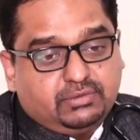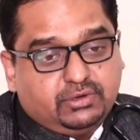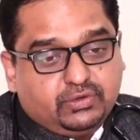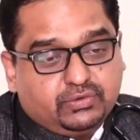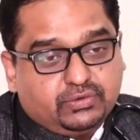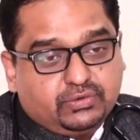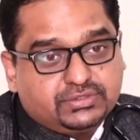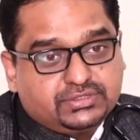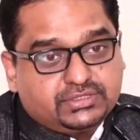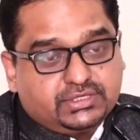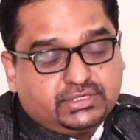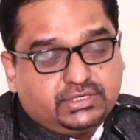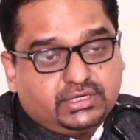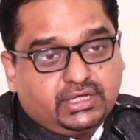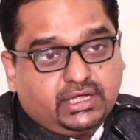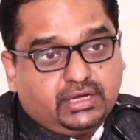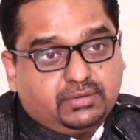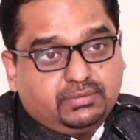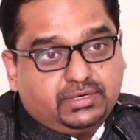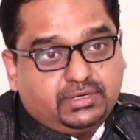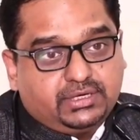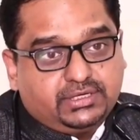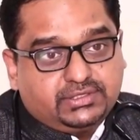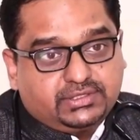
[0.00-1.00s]
new onset
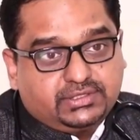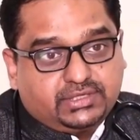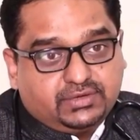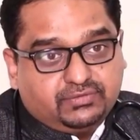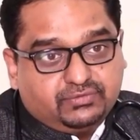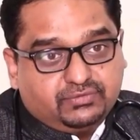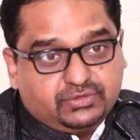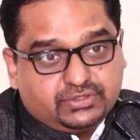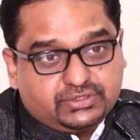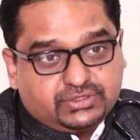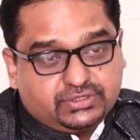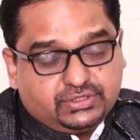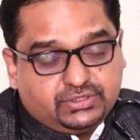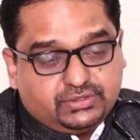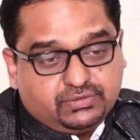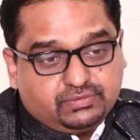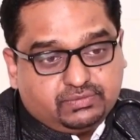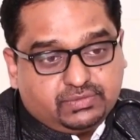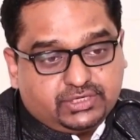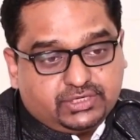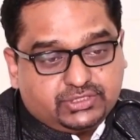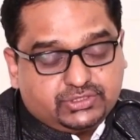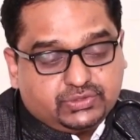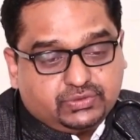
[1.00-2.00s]
diabetes can worsen your
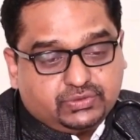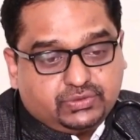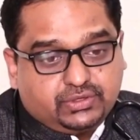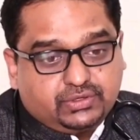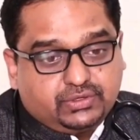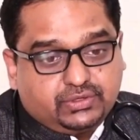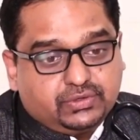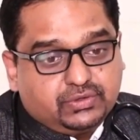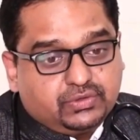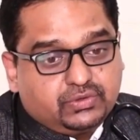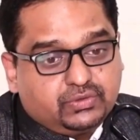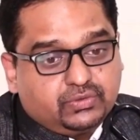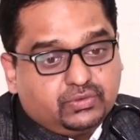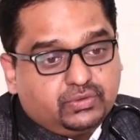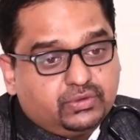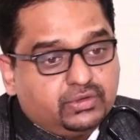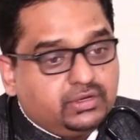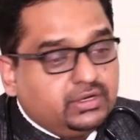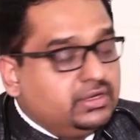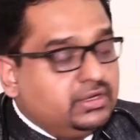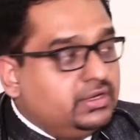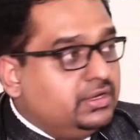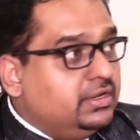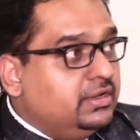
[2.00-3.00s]
blood sugar control.
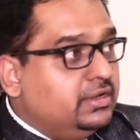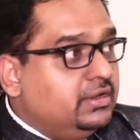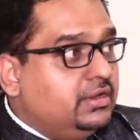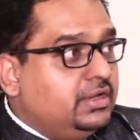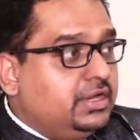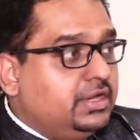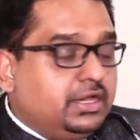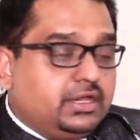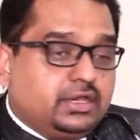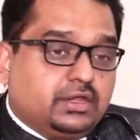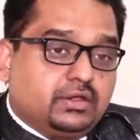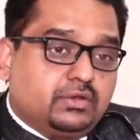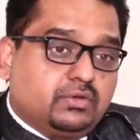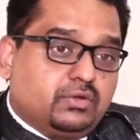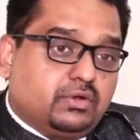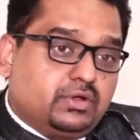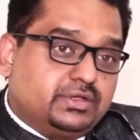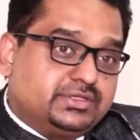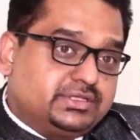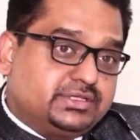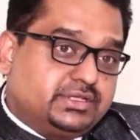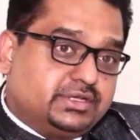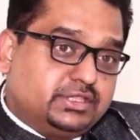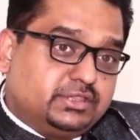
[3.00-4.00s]
It can
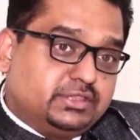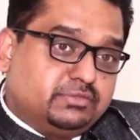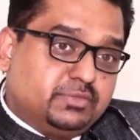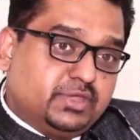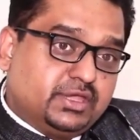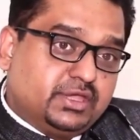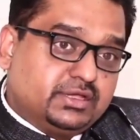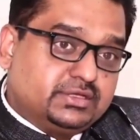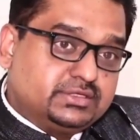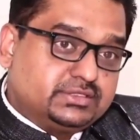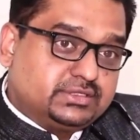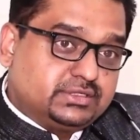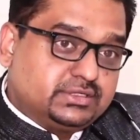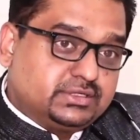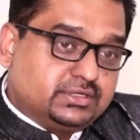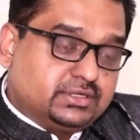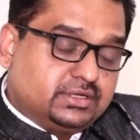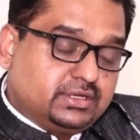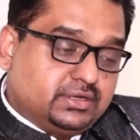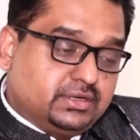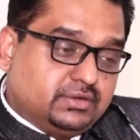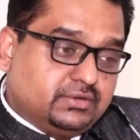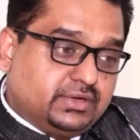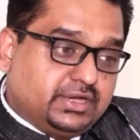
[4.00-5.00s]
cause arrhythmias and
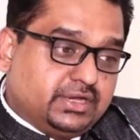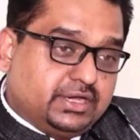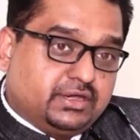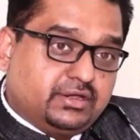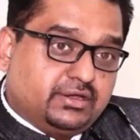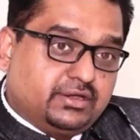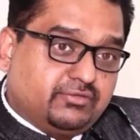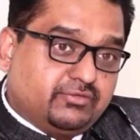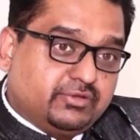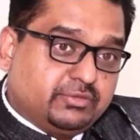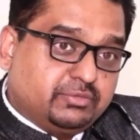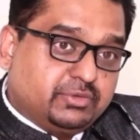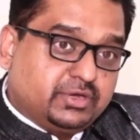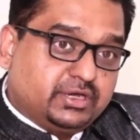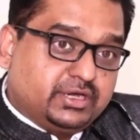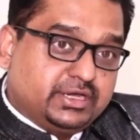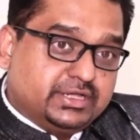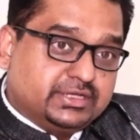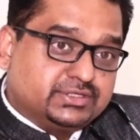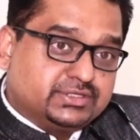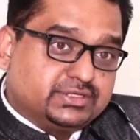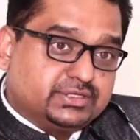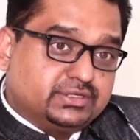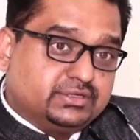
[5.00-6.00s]
atrial
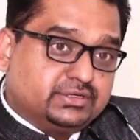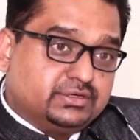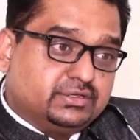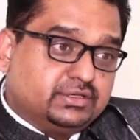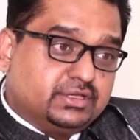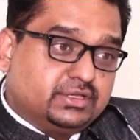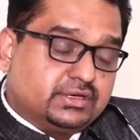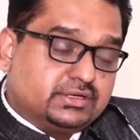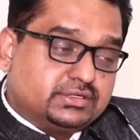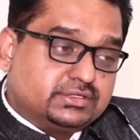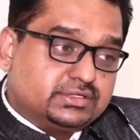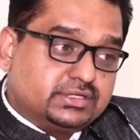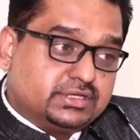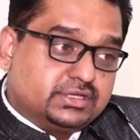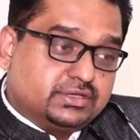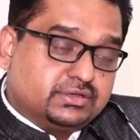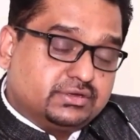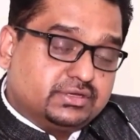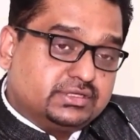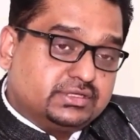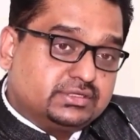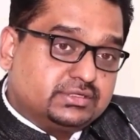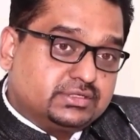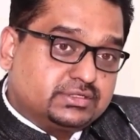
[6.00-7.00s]
fibrillation. There is an
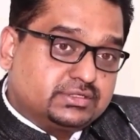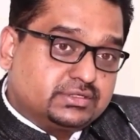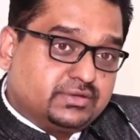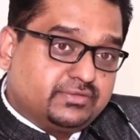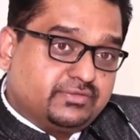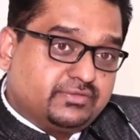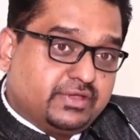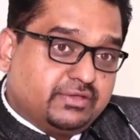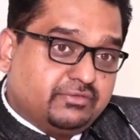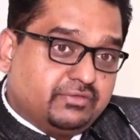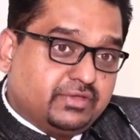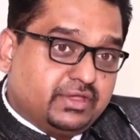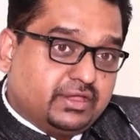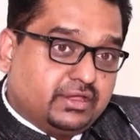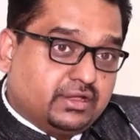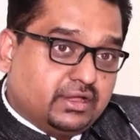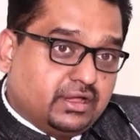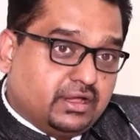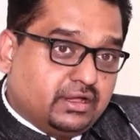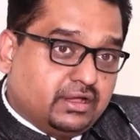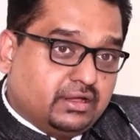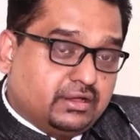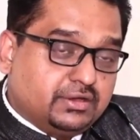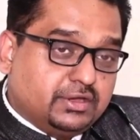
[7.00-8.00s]
increased risk of having
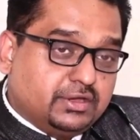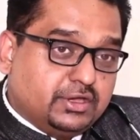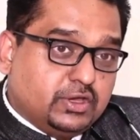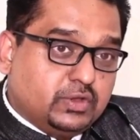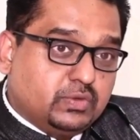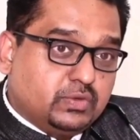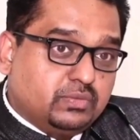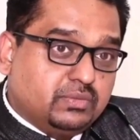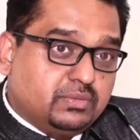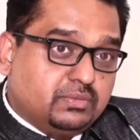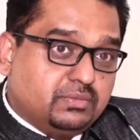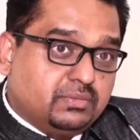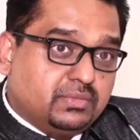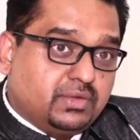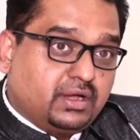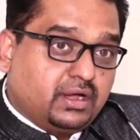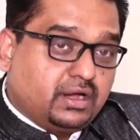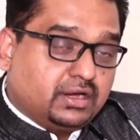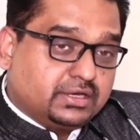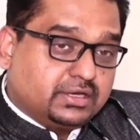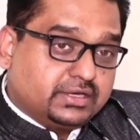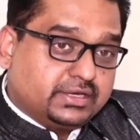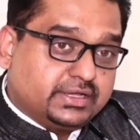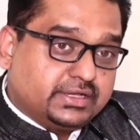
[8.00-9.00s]
new
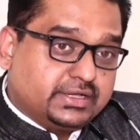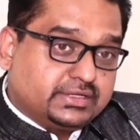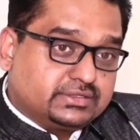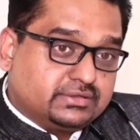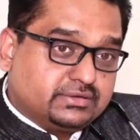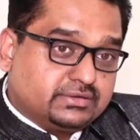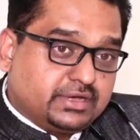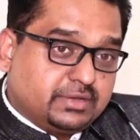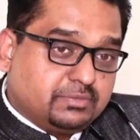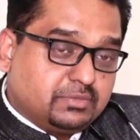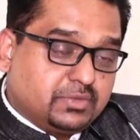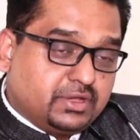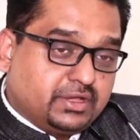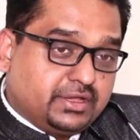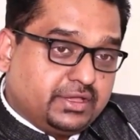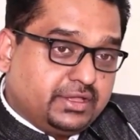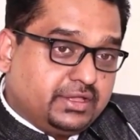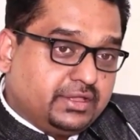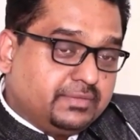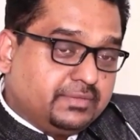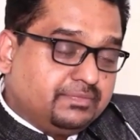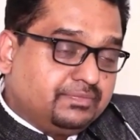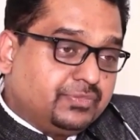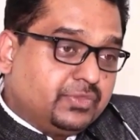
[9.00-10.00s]
heart attacks or MI.
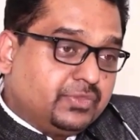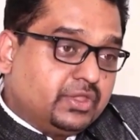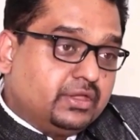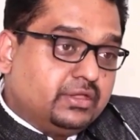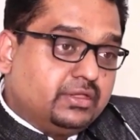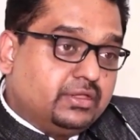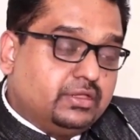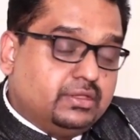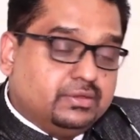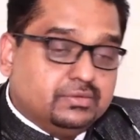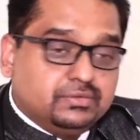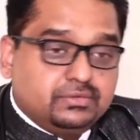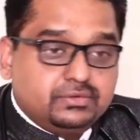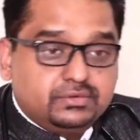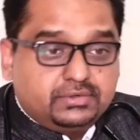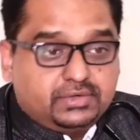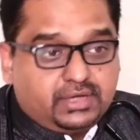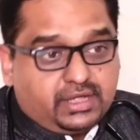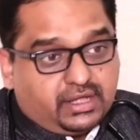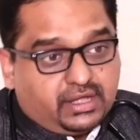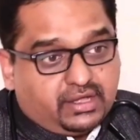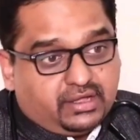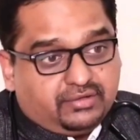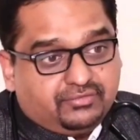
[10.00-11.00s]
You could
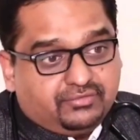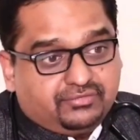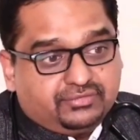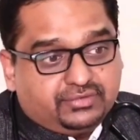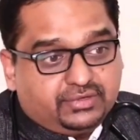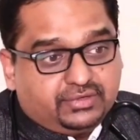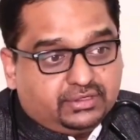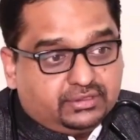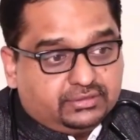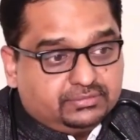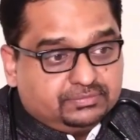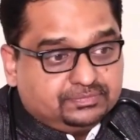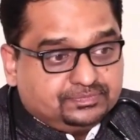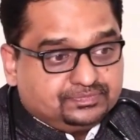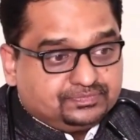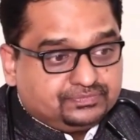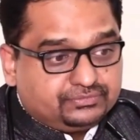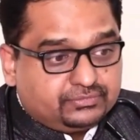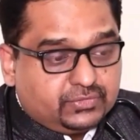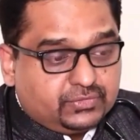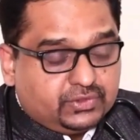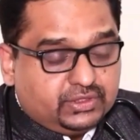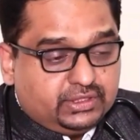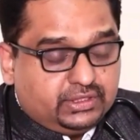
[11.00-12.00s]
have
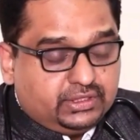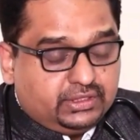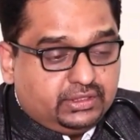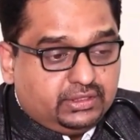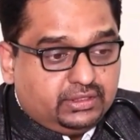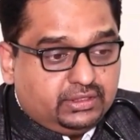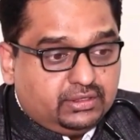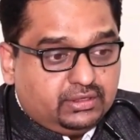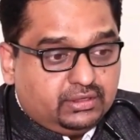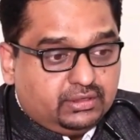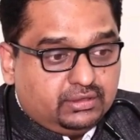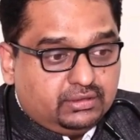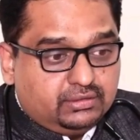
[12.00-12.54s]
the